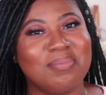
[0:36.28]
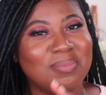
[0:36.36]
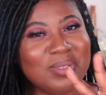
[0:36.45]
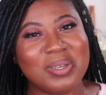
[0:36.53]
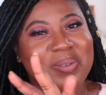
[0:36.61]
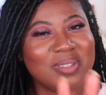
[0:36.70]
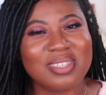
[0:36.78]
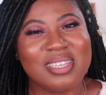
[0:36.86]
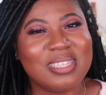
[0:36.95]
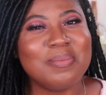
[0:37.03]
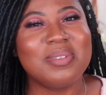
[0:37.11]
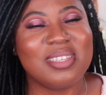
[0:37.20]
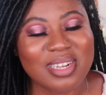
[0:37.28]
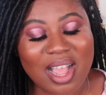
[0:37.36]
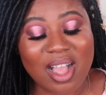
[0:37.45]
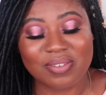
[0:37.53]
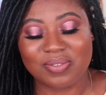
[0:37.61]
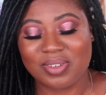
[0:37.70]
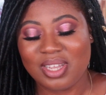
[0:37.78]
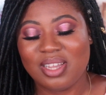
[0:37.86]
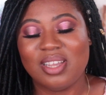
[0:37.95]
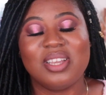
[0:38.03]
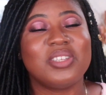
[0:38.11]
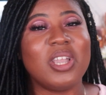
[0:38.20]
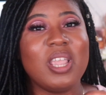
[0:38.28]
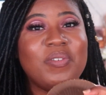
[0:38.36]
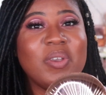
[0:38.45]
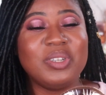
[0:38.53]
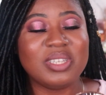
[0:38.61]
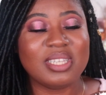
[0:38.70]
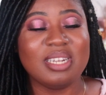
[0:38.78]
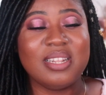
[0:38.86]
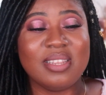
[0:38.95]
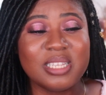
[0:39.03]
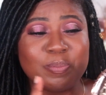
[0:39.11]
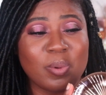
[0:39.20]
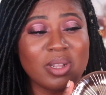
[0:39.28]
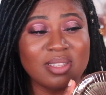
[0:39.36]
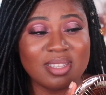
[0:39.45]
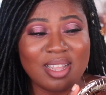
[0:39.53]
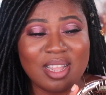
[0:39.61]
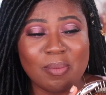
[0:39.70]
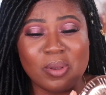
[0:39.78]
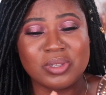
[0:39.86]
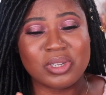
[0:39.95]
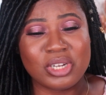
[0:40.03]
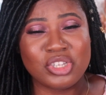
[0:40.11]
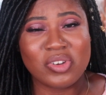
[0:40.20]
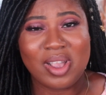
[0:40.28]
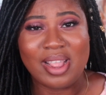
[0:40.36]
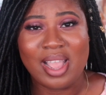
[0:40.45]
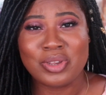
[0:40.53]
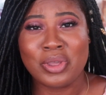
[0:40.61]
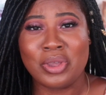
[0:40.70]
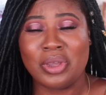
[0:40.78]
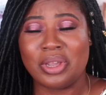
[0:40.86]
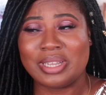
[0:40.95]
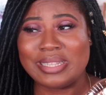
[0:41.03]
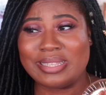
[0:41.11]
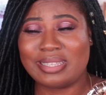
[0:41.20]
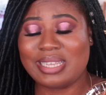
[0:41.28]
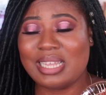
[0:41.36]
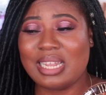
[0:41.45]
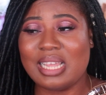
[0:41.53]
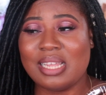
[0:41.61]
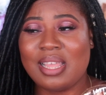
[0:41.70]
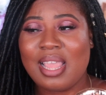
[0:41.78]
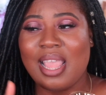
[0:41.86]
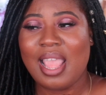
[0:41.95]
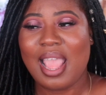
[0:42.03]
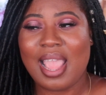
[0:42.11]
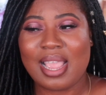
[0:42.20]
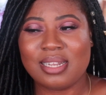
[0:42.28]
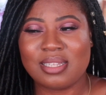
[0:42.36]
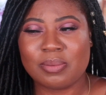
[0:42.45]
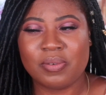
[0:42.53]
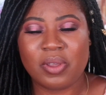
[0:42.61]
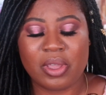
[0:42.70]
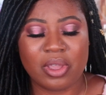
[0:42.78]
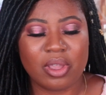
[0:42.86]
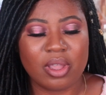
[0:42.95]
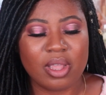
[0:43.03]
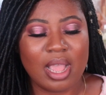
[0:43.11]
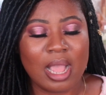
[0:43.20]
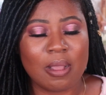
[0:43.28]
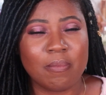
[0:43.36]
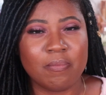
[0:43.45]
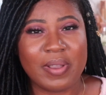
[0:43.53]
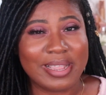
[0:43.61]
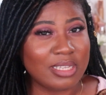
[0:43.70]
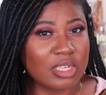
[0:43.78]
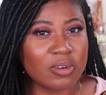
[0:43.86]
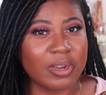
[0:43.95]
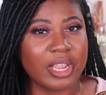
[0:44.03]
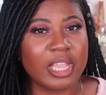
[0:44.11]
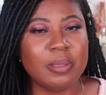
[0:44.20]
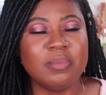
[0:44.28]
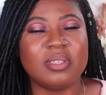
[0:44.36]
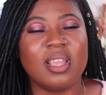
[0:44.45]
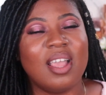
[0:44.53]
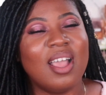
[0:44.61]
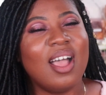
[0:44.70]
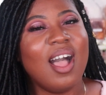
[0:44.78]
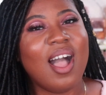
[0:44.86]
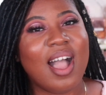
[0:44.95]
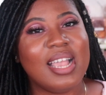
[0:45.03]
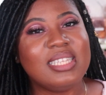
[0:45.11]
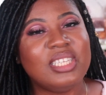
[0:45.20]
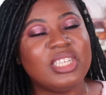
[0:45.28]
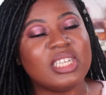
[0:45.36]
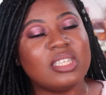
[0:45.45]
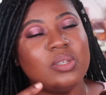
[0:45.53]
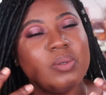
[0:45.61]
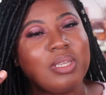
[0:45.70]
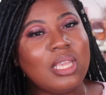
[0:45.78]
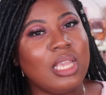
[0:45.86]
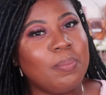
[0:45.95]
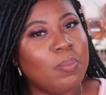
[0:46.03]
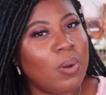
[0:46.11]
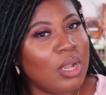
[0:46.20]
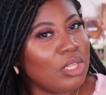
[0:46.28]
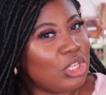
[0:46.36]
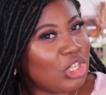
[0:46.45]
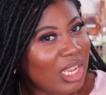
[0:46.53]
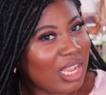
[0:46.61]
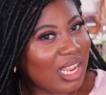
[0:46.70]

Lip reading: you'll see some stuff. So if you're interested in this bronzer, I'm also going to try out her concealer and some of her face creams. I suggest you keep watching.